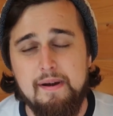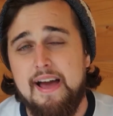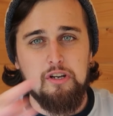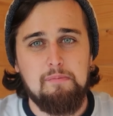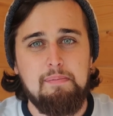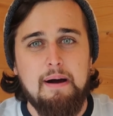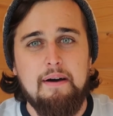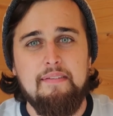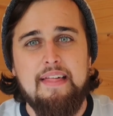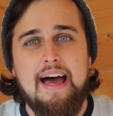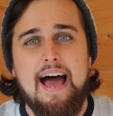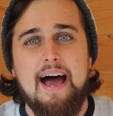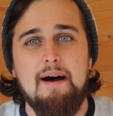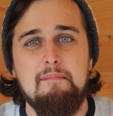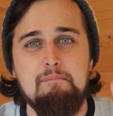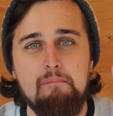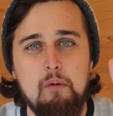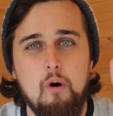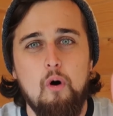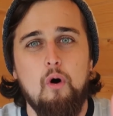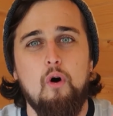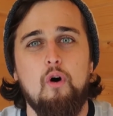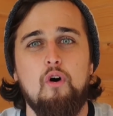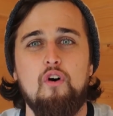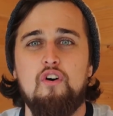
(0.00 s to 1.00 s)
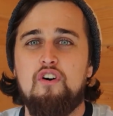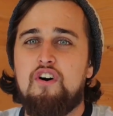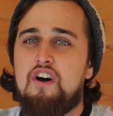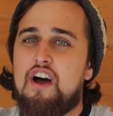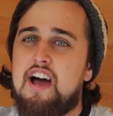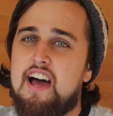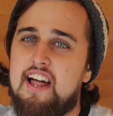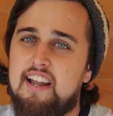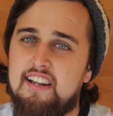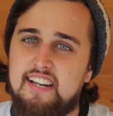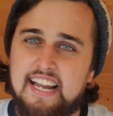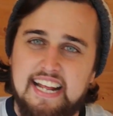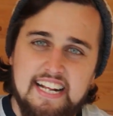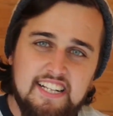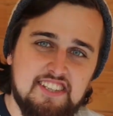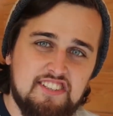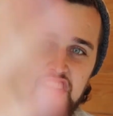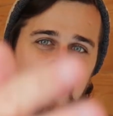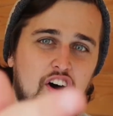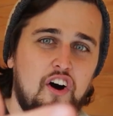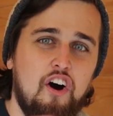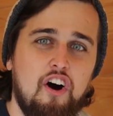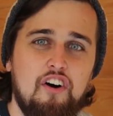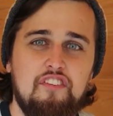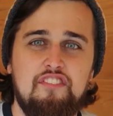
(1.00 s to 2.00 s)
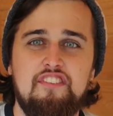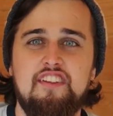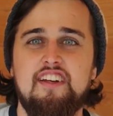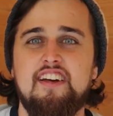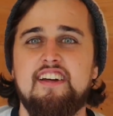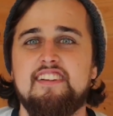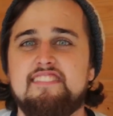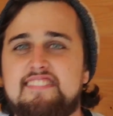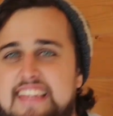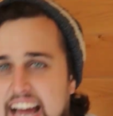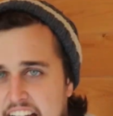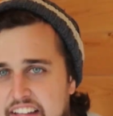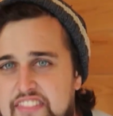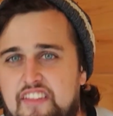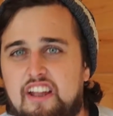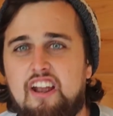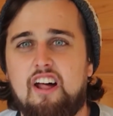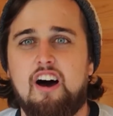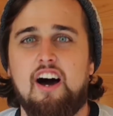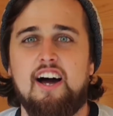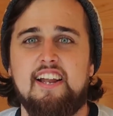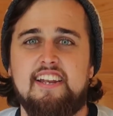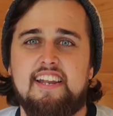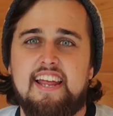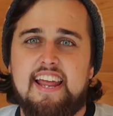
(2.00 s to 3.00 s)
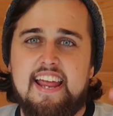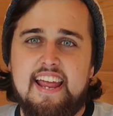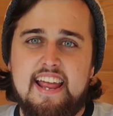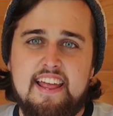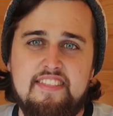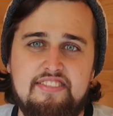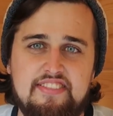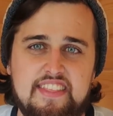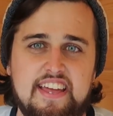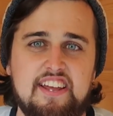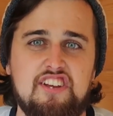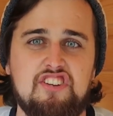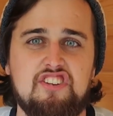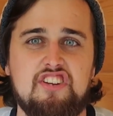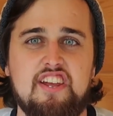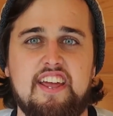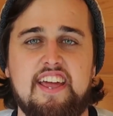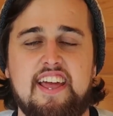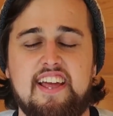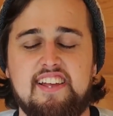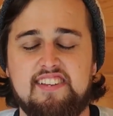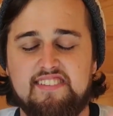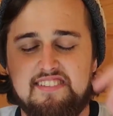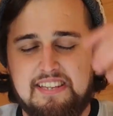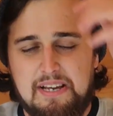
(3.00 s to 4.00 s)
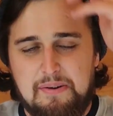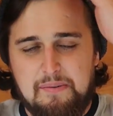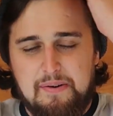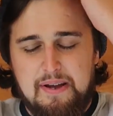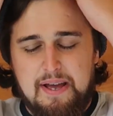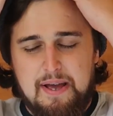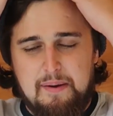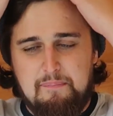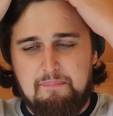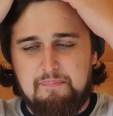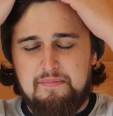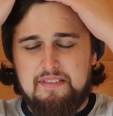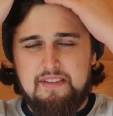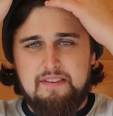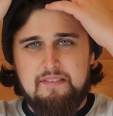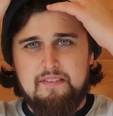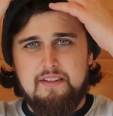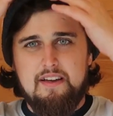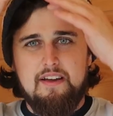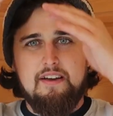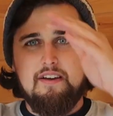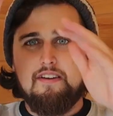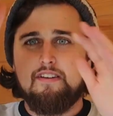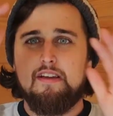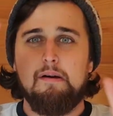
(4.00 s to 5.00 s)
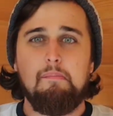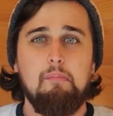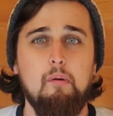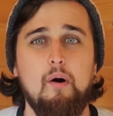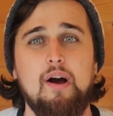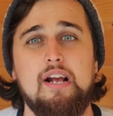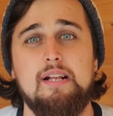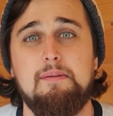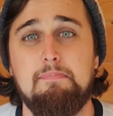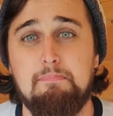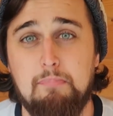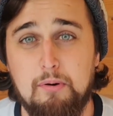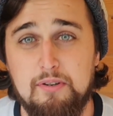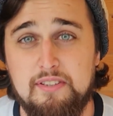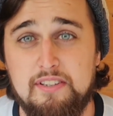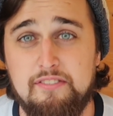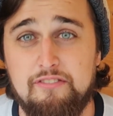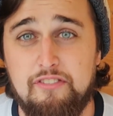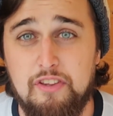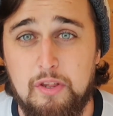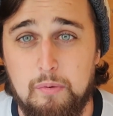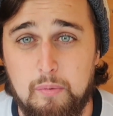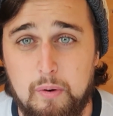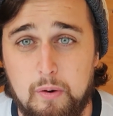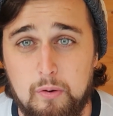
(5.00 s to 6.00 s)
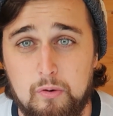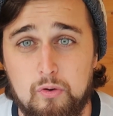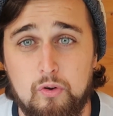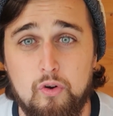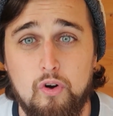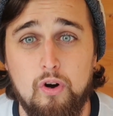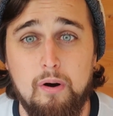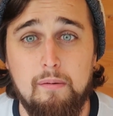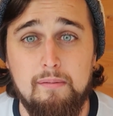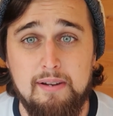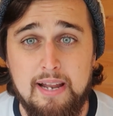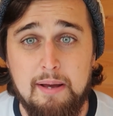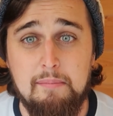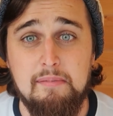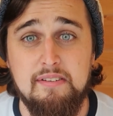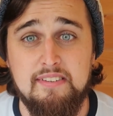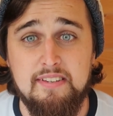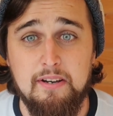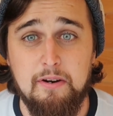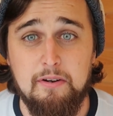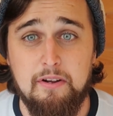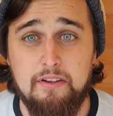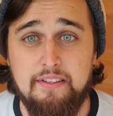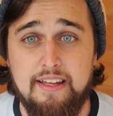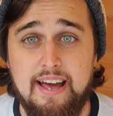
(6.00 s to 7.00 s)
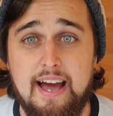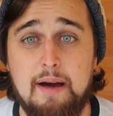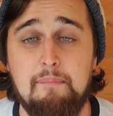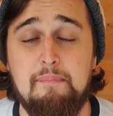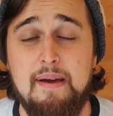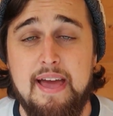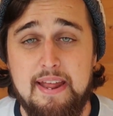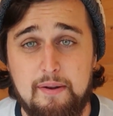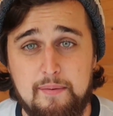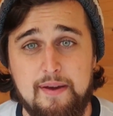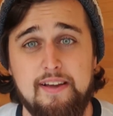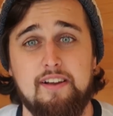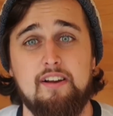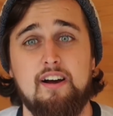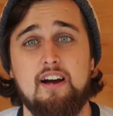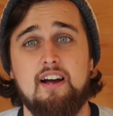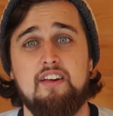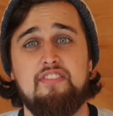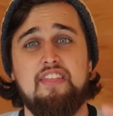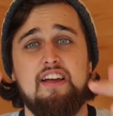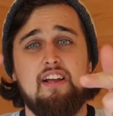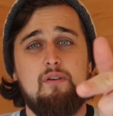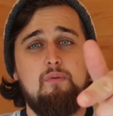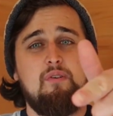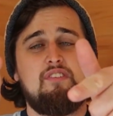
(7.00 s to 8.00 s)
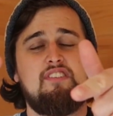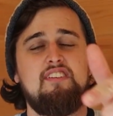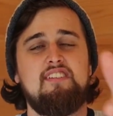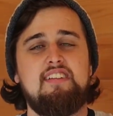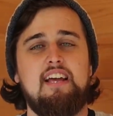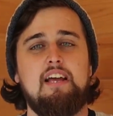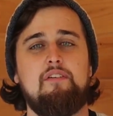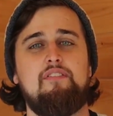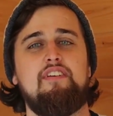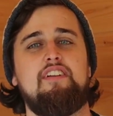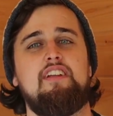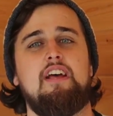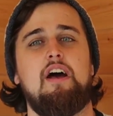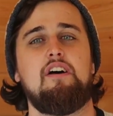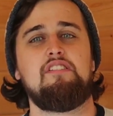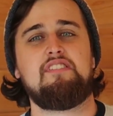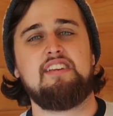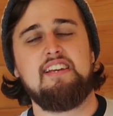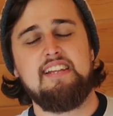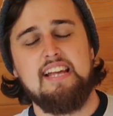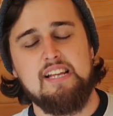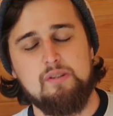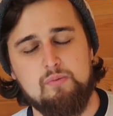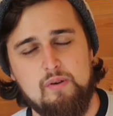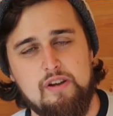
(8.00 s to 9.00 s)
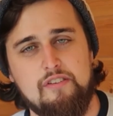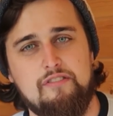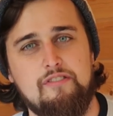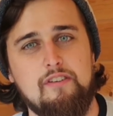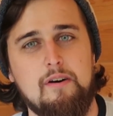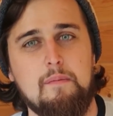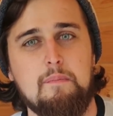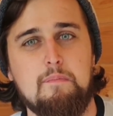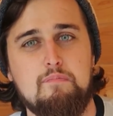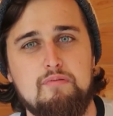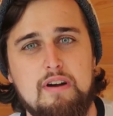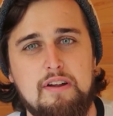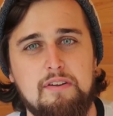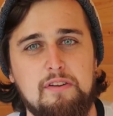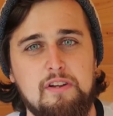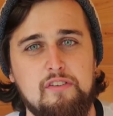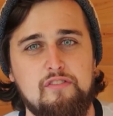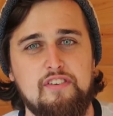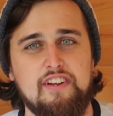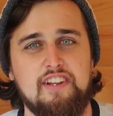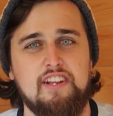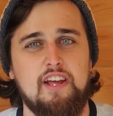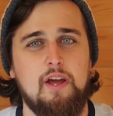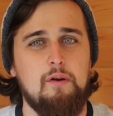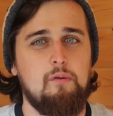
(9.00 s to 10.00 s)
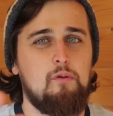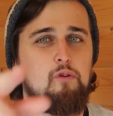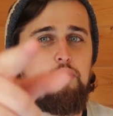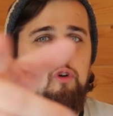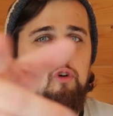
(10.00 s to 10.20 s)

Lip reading: Talk about that more later on down the line in this year. So the boy is buzzing for the World Cup, let me tell you that. But anyway, guys, thank you for watching today's video. I'll see you next week for a brand new video.